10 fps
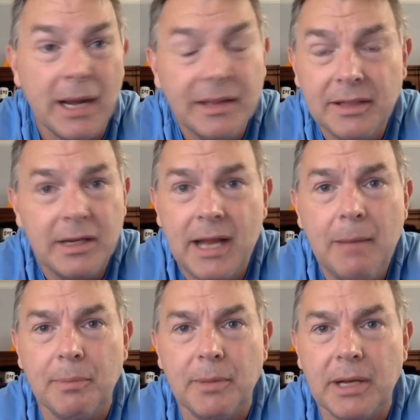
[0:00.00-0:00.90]
but anything could
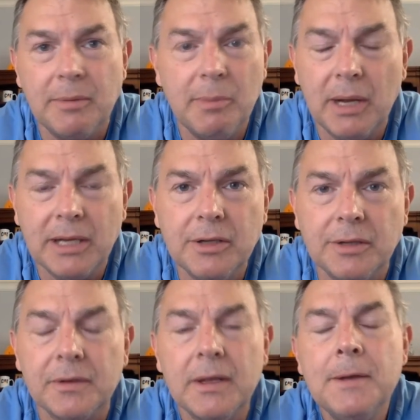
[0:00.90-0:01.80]
happen, man. I mean, my
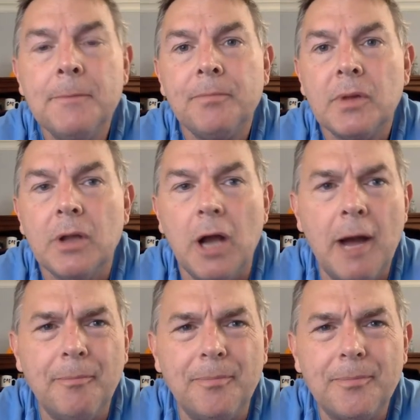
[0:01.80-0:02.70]
goodness.
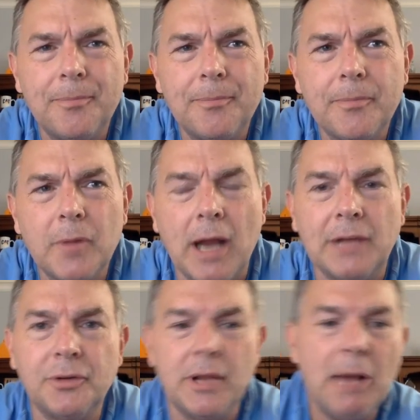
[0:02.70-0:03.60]
Um, all right,
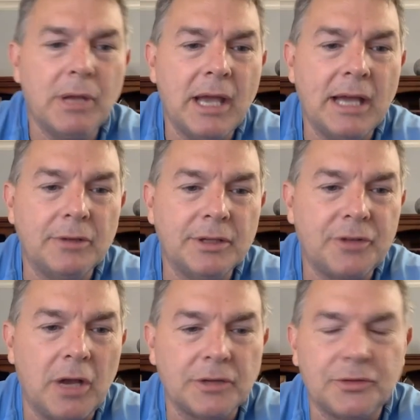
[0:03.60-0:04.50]
so now we got. Let's
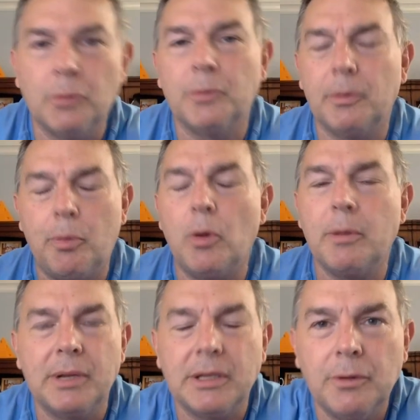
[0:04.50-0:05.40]
talk. So,
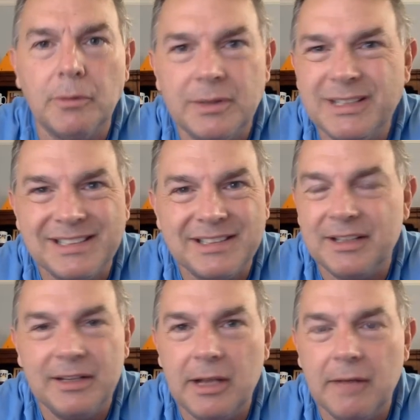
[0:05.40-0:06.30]
point being, don't just
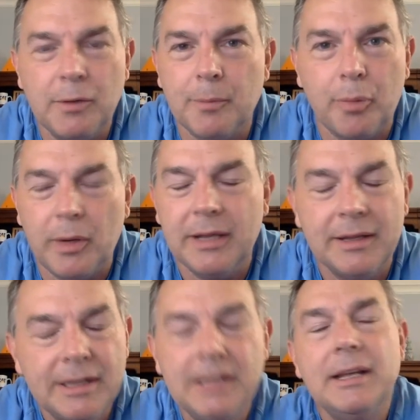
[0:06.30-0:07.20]
if you're
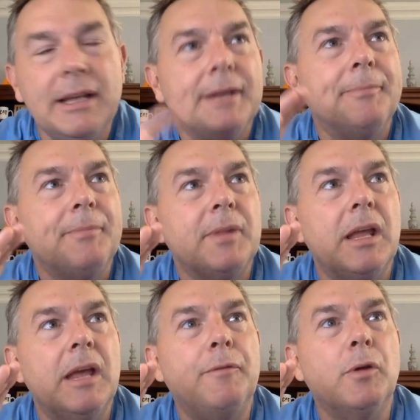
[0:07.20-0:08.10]

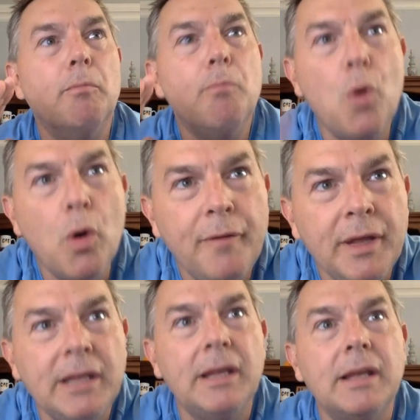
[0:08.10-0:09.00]
if you're
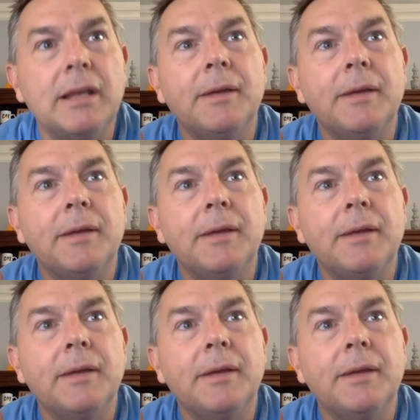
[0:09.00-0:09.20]
moving